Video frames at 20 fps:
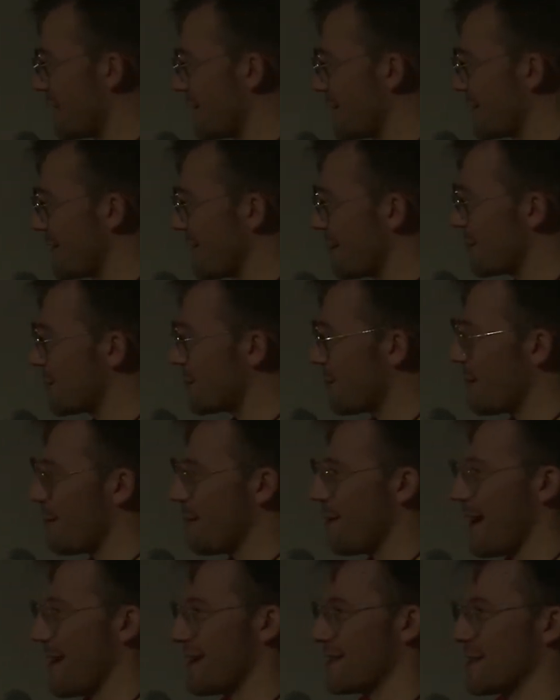the snare
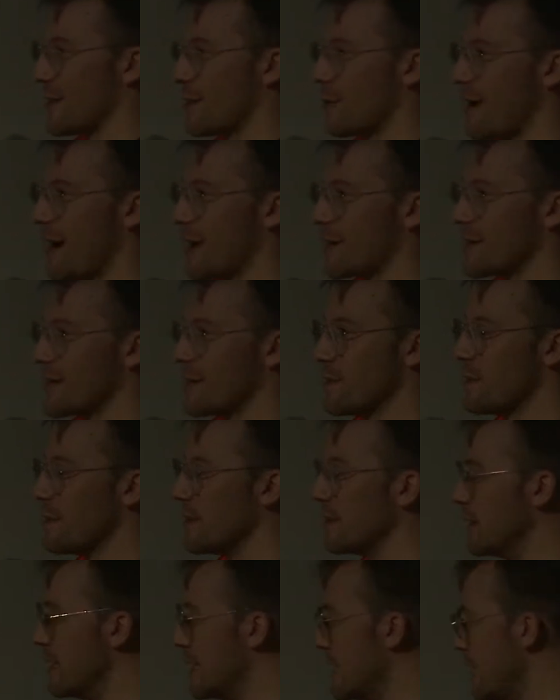drum and the crash
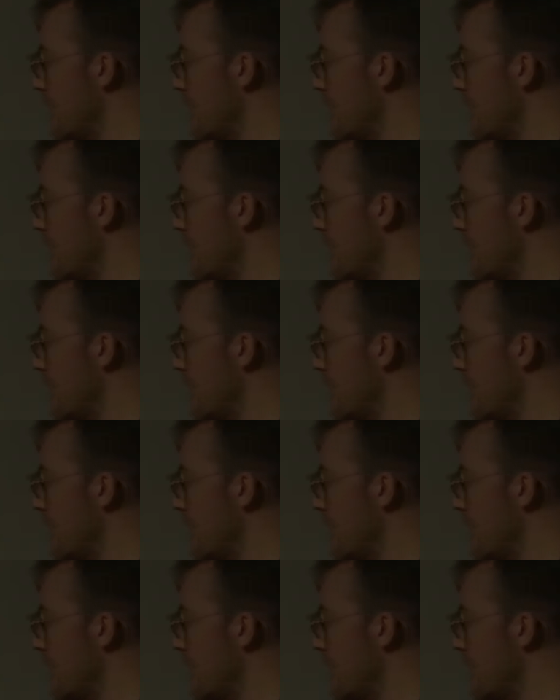cymbal.